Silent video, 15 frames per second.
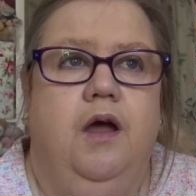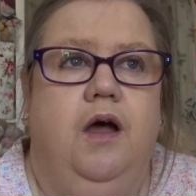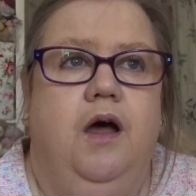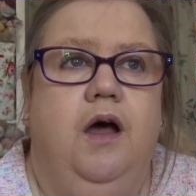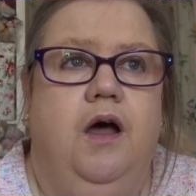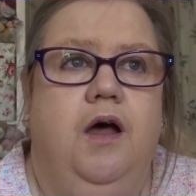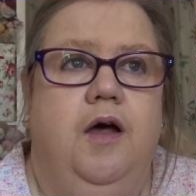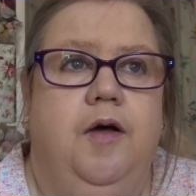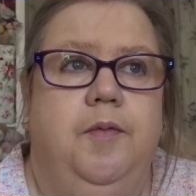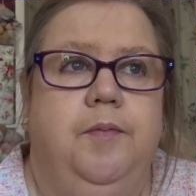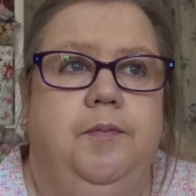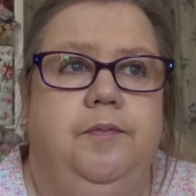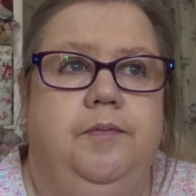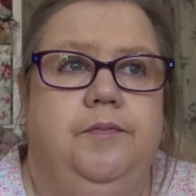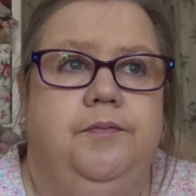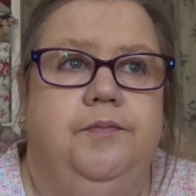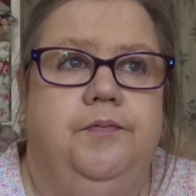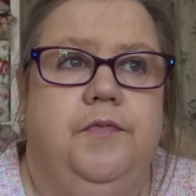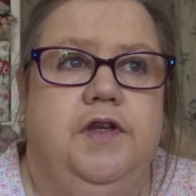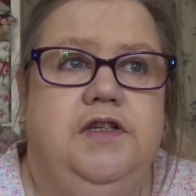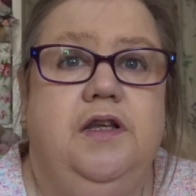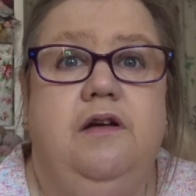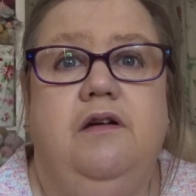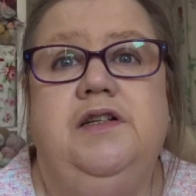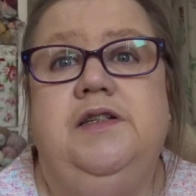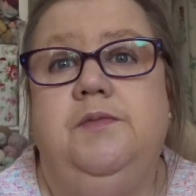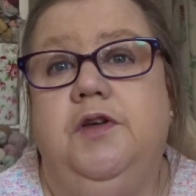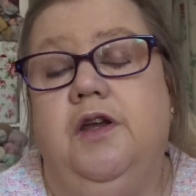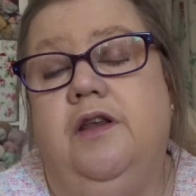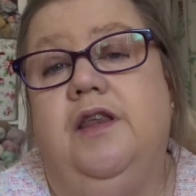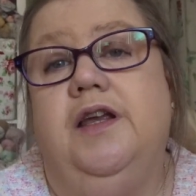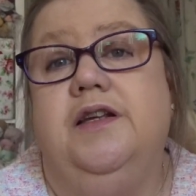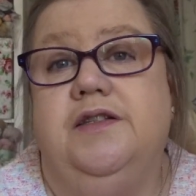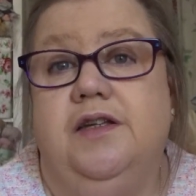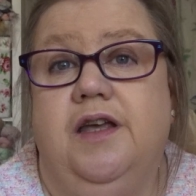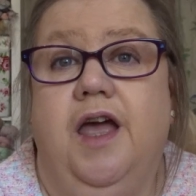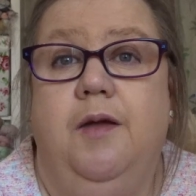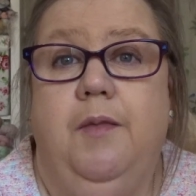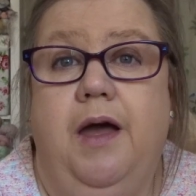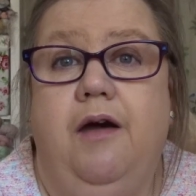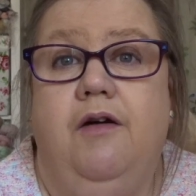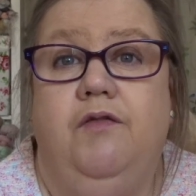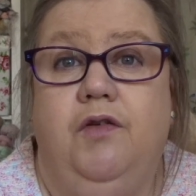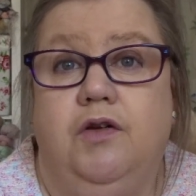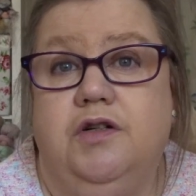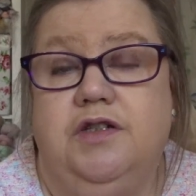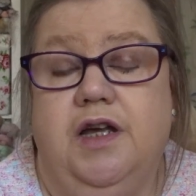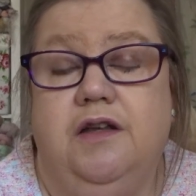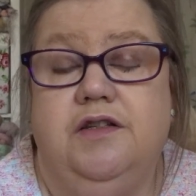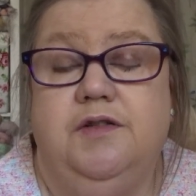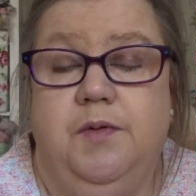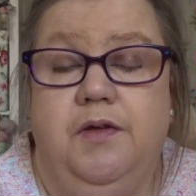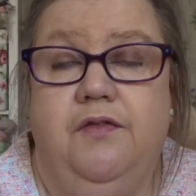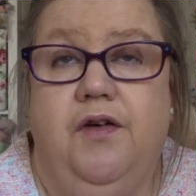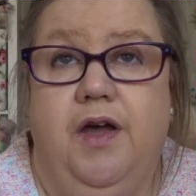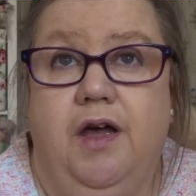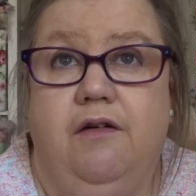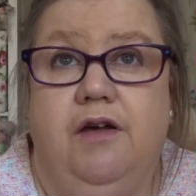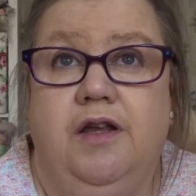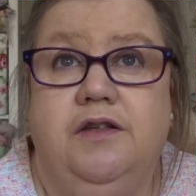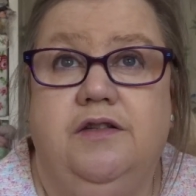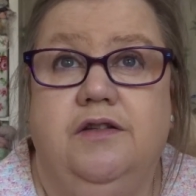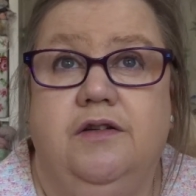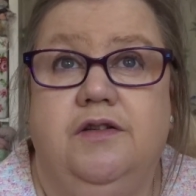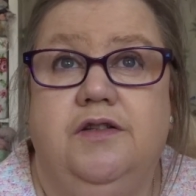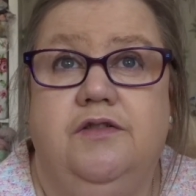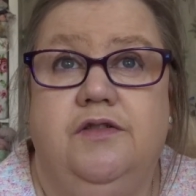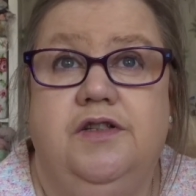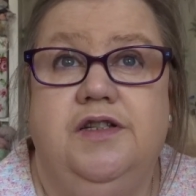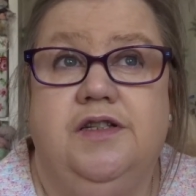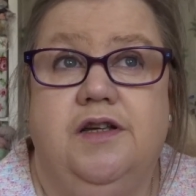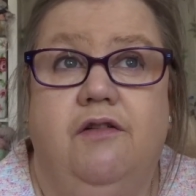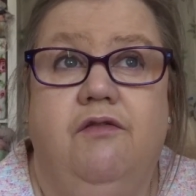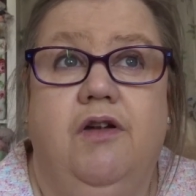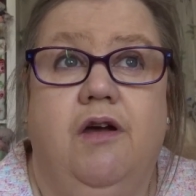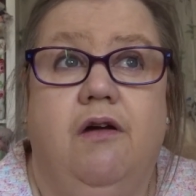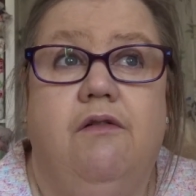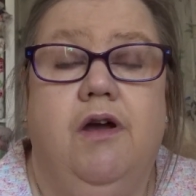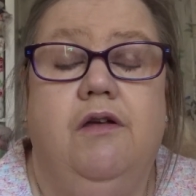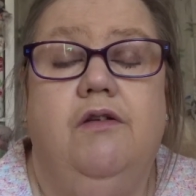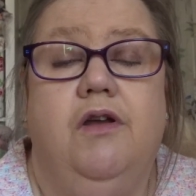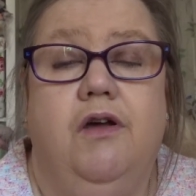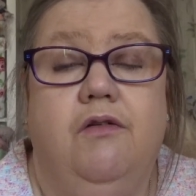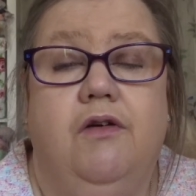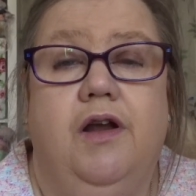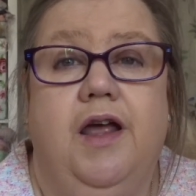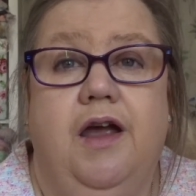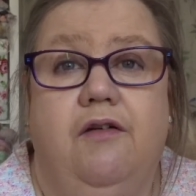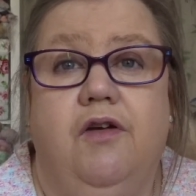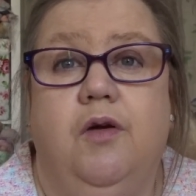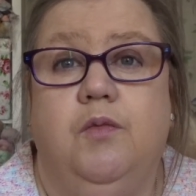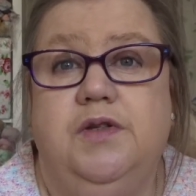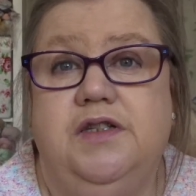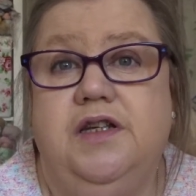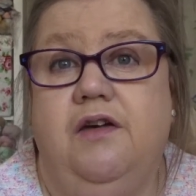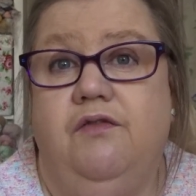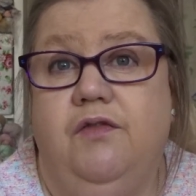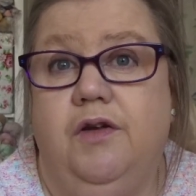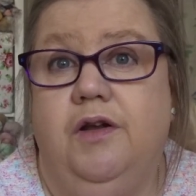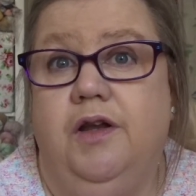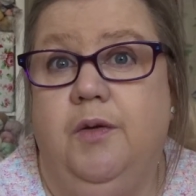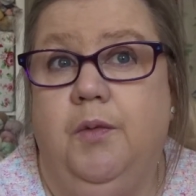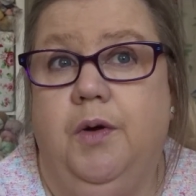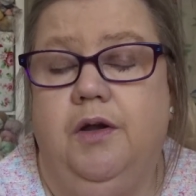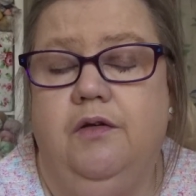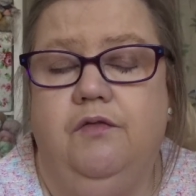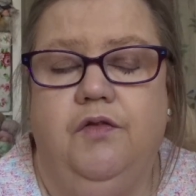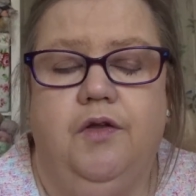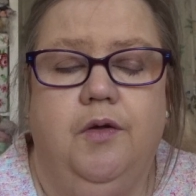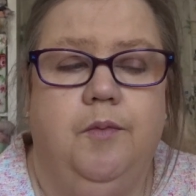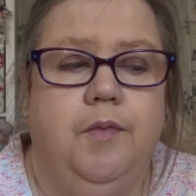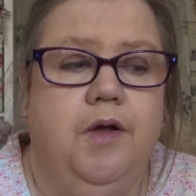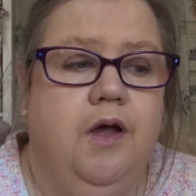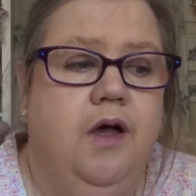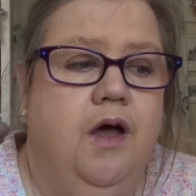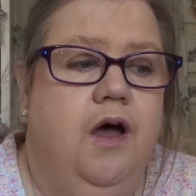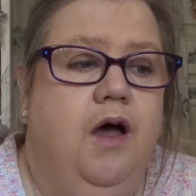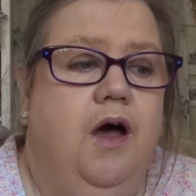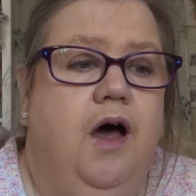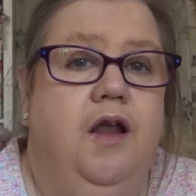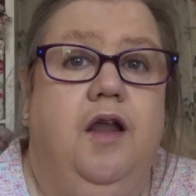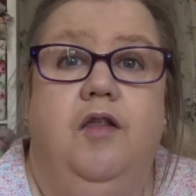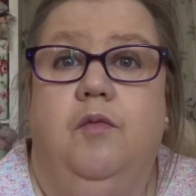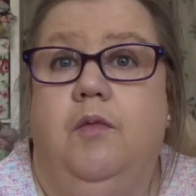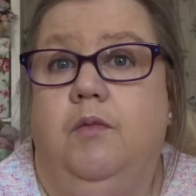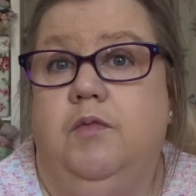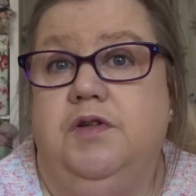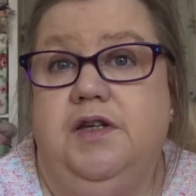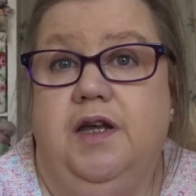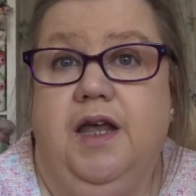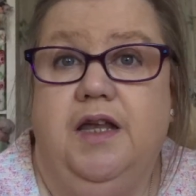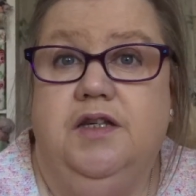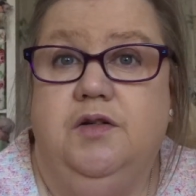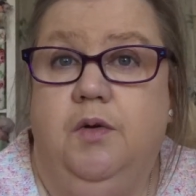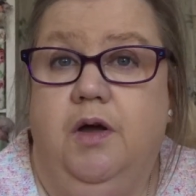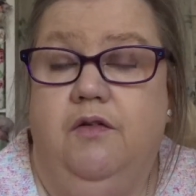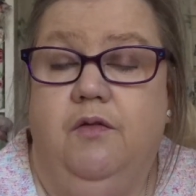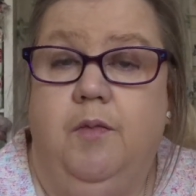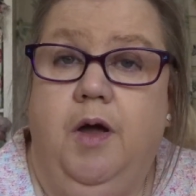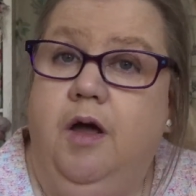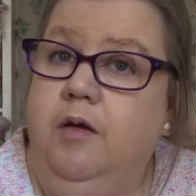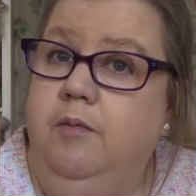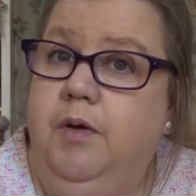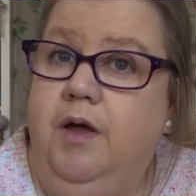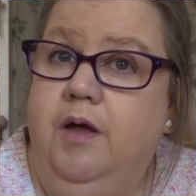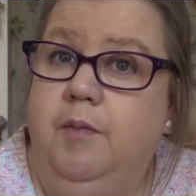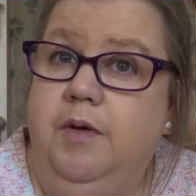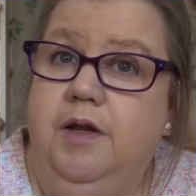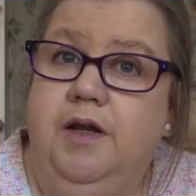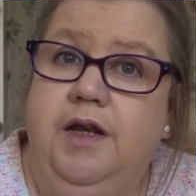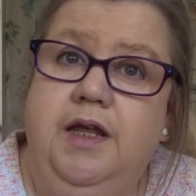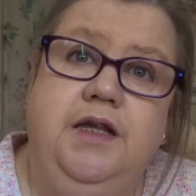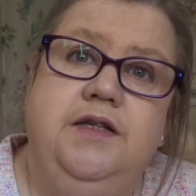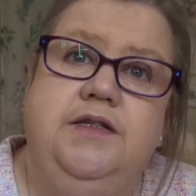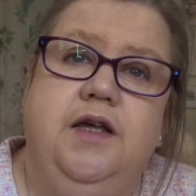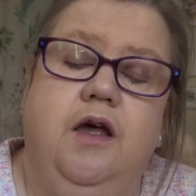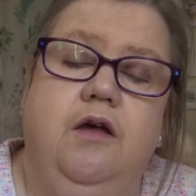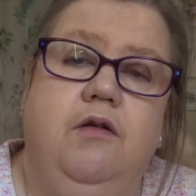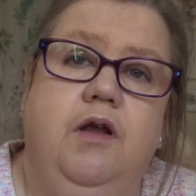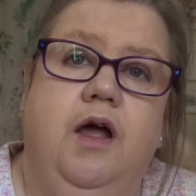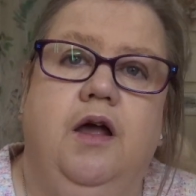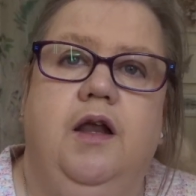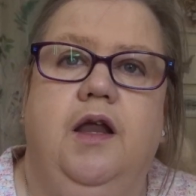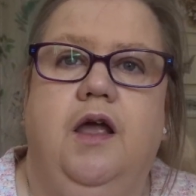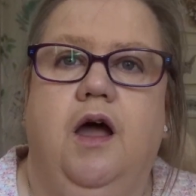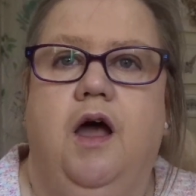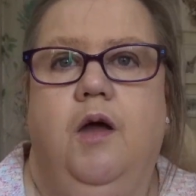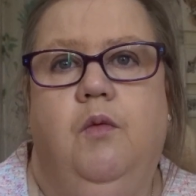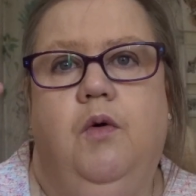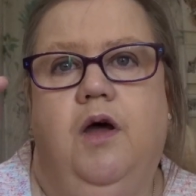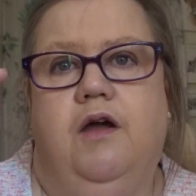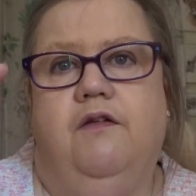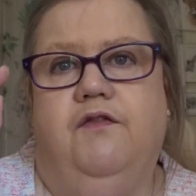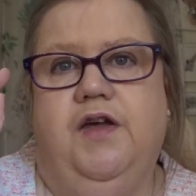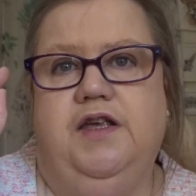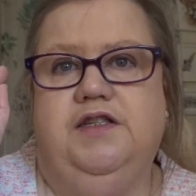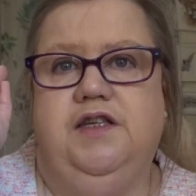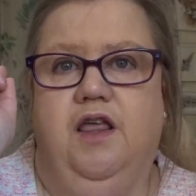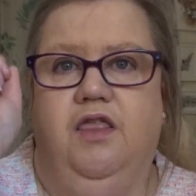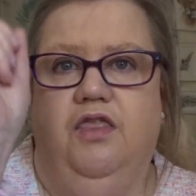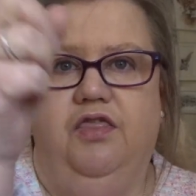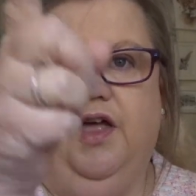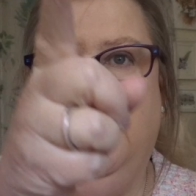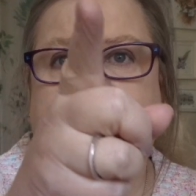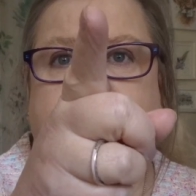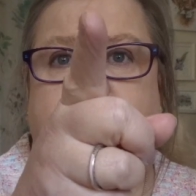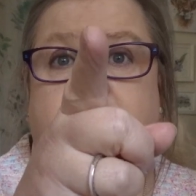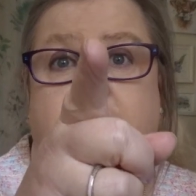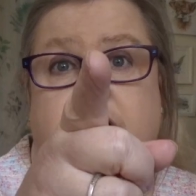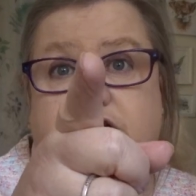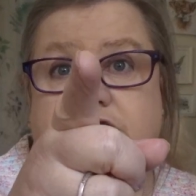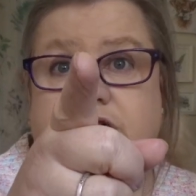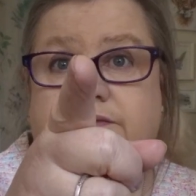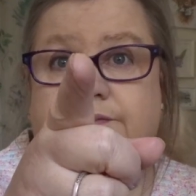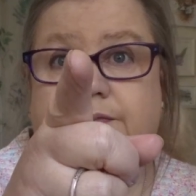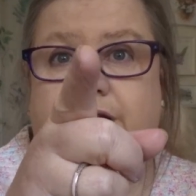So there are some good things that came out of lockdown, to be fair, and discovering our own local area was definitely one of them. Another one was I get to work from home permanently, so luckily I work facing that direction.